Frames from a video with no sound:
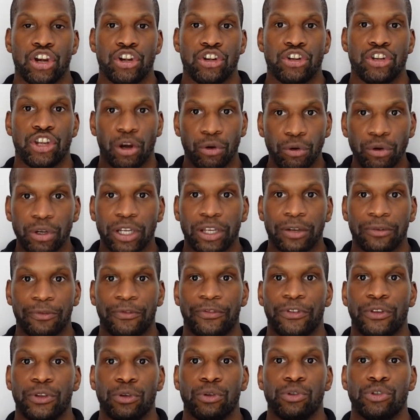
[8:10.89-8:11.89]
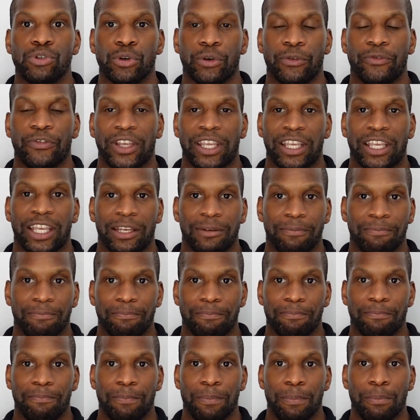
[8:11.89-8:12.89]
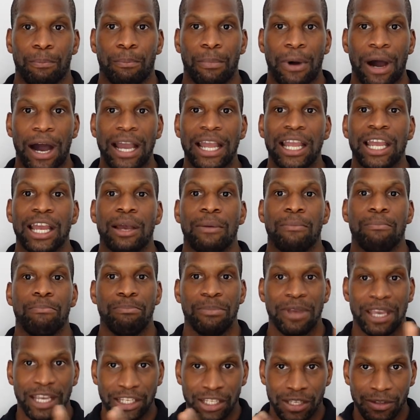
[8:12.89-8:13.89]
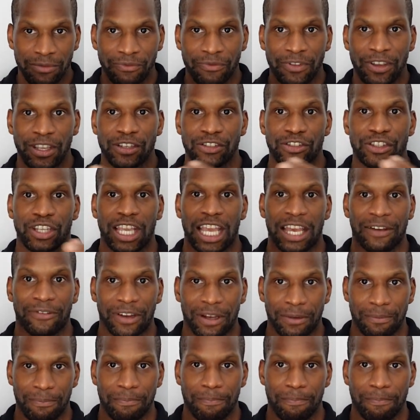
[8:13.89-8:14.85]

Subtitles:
Don't confuse your thinking by mixing things together.